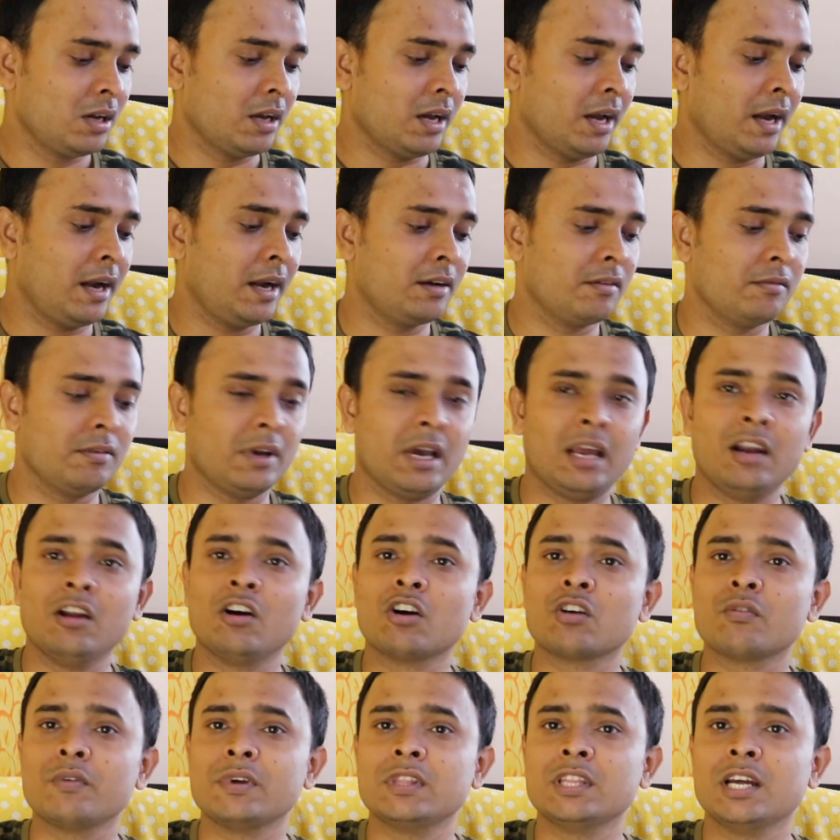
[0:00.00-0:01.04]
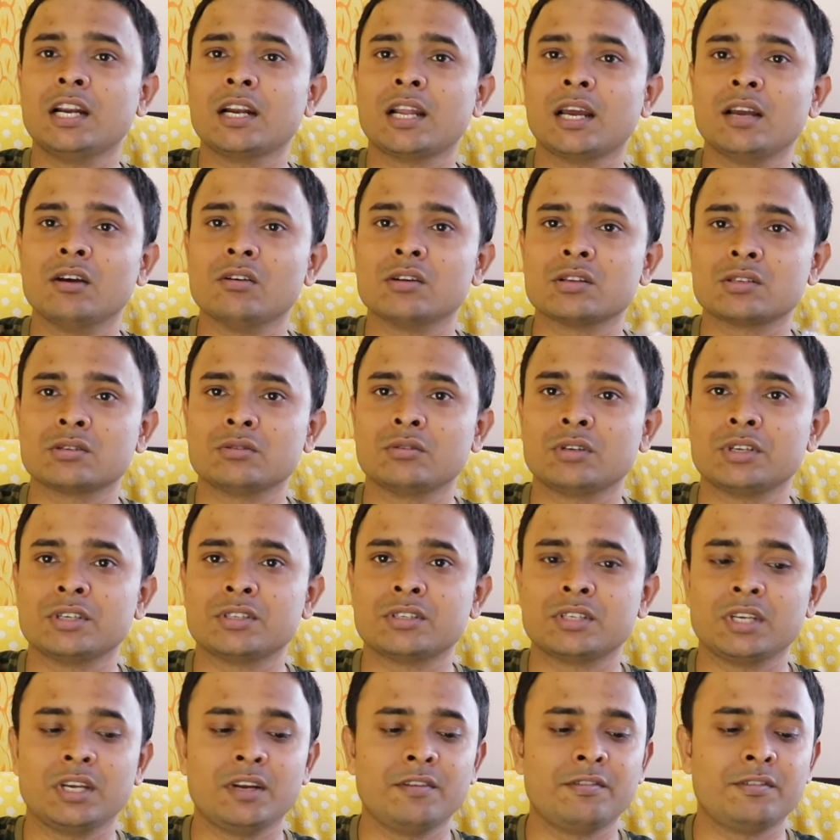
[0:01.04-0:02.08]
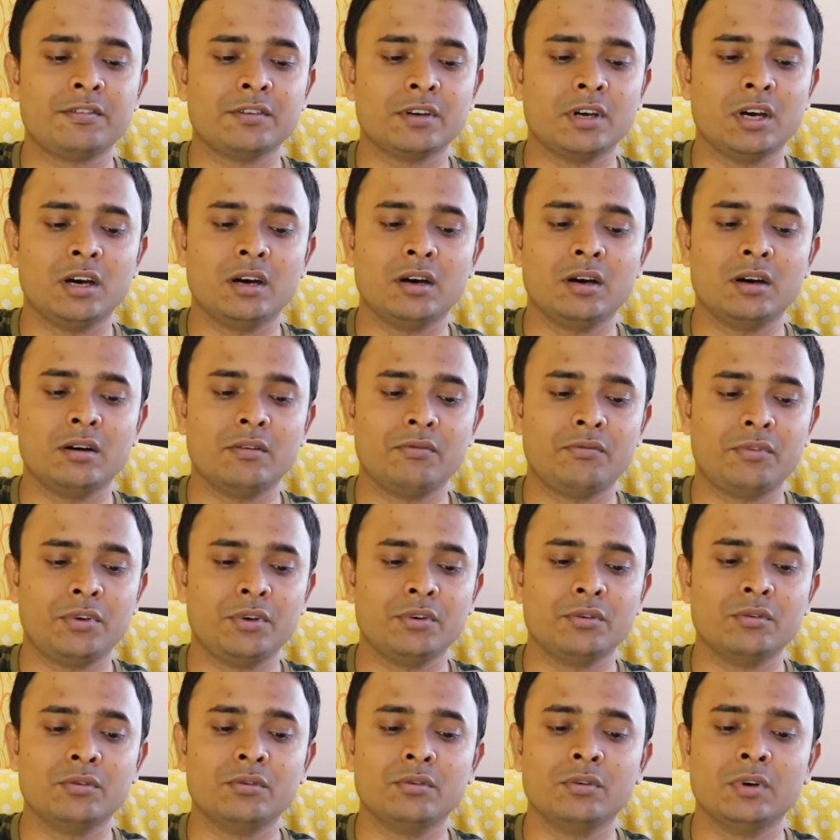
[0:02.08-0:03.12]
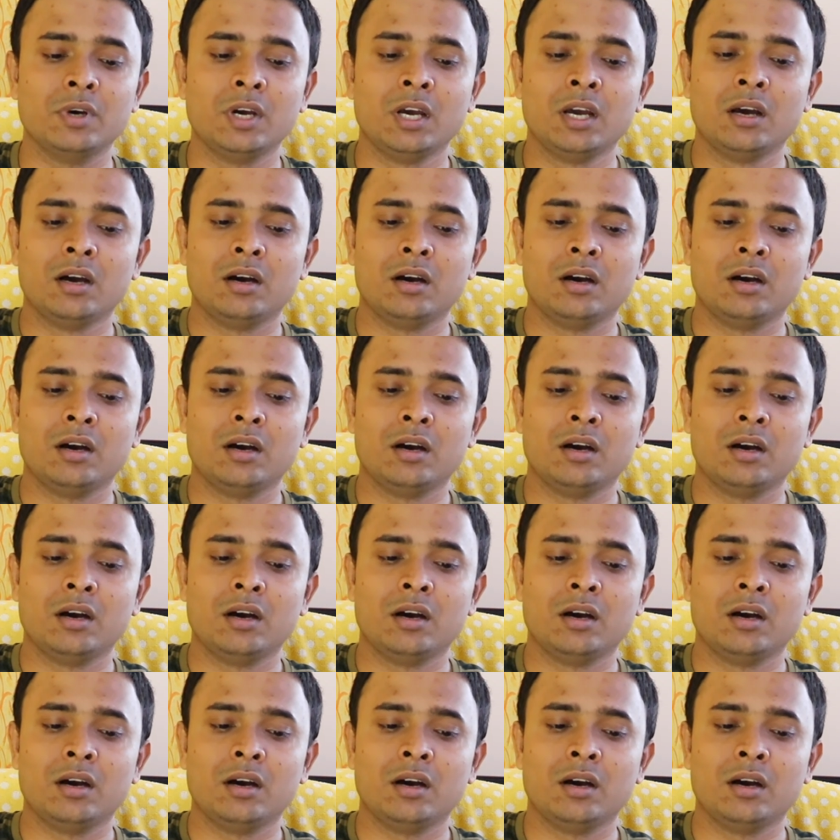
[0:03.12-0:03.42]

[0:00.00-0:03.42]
And along with that I also received a few